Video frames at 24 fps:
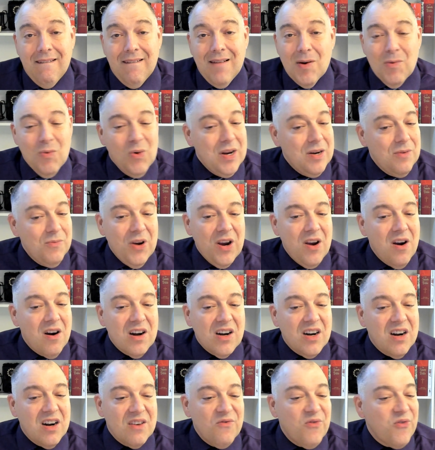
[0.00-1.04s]
when we are
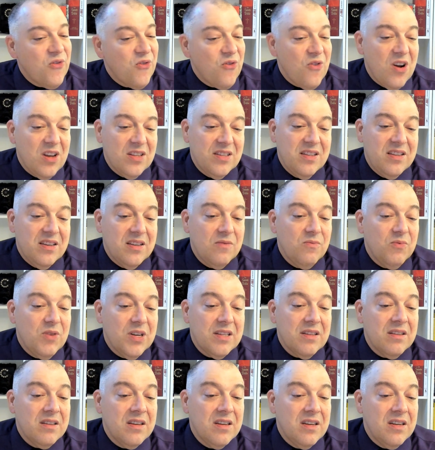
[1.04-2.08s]
confronted
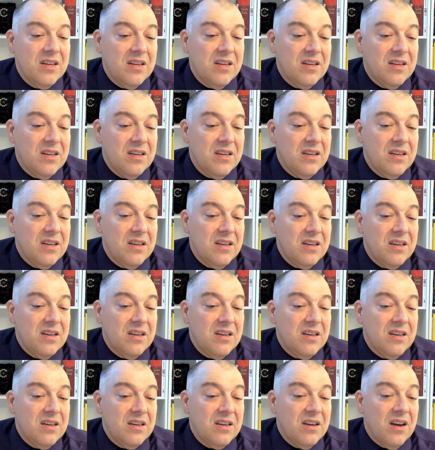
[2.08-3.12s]
with
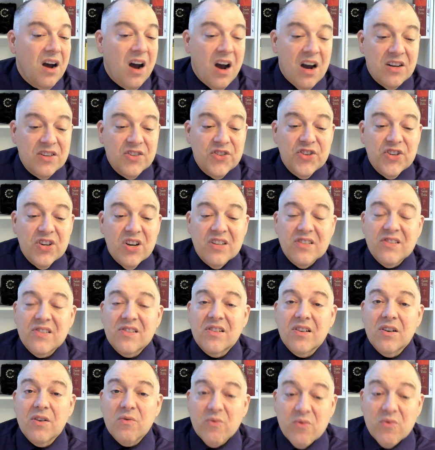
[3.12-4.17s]

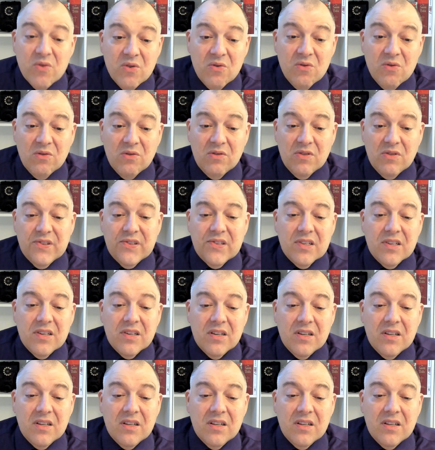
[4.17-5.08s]
unjust rules,